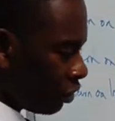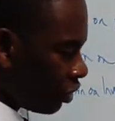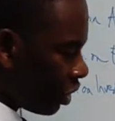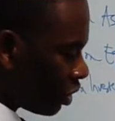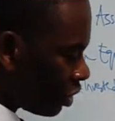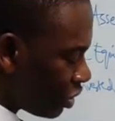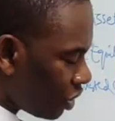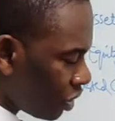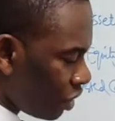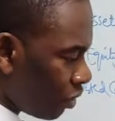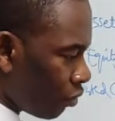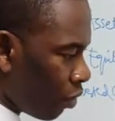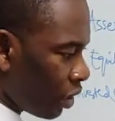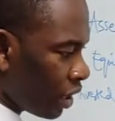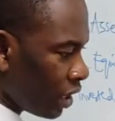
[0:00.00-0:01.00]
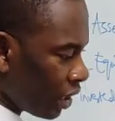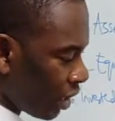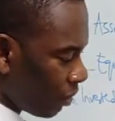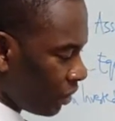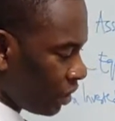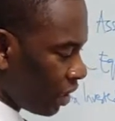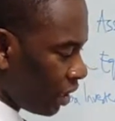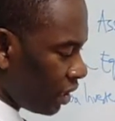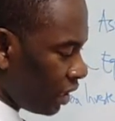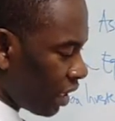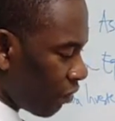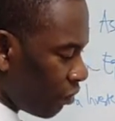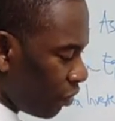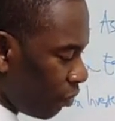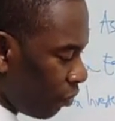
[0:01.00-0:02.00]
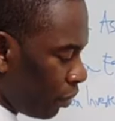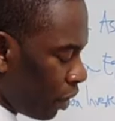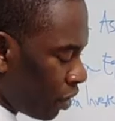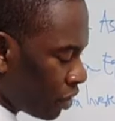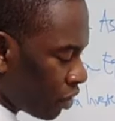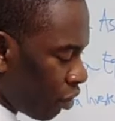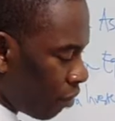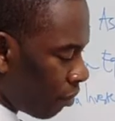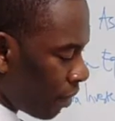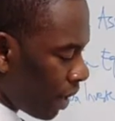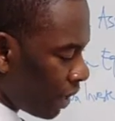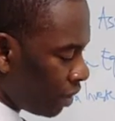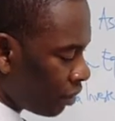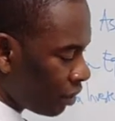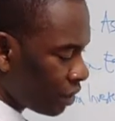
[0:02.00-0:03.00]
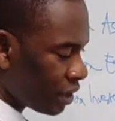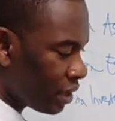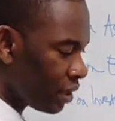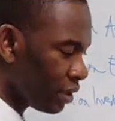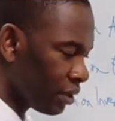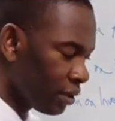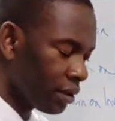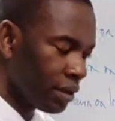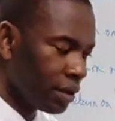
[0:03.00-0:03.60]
Changes in working capital, it can be plus or minus.